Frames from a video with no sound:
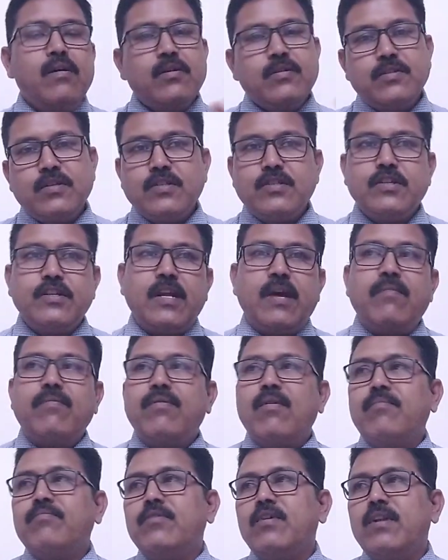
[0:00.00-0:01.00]
such a
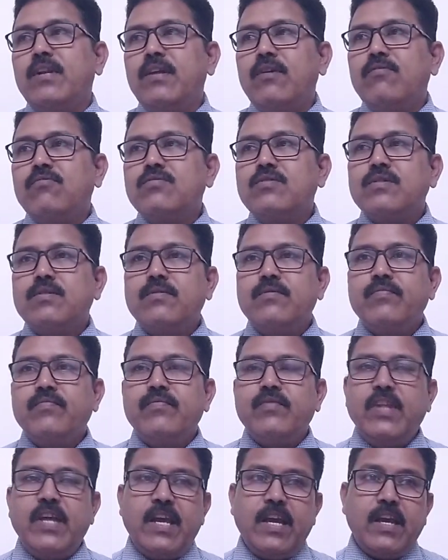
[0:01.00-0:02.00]
type of the leaves,
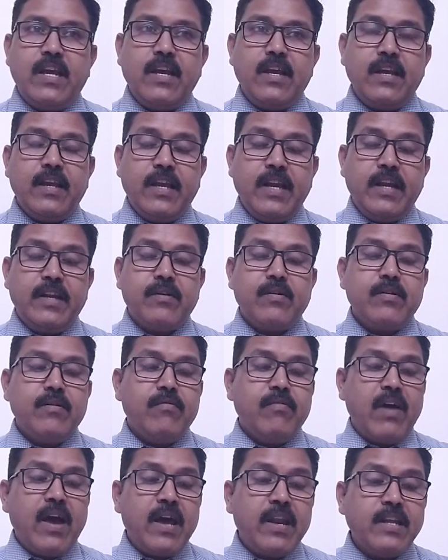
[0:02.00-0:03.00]
they get
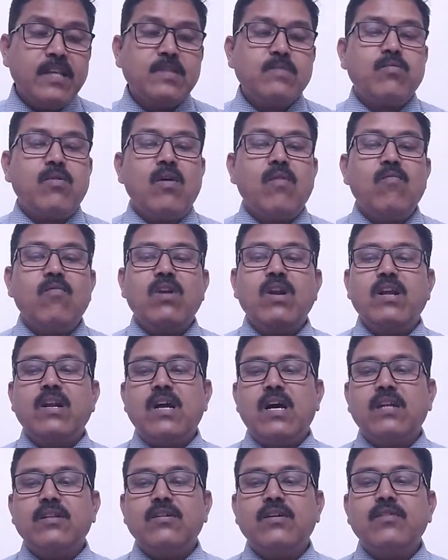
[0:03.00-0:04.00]
varies from one
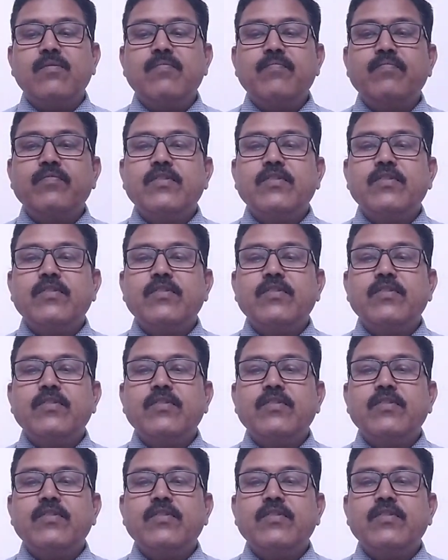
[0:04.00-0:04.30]
another.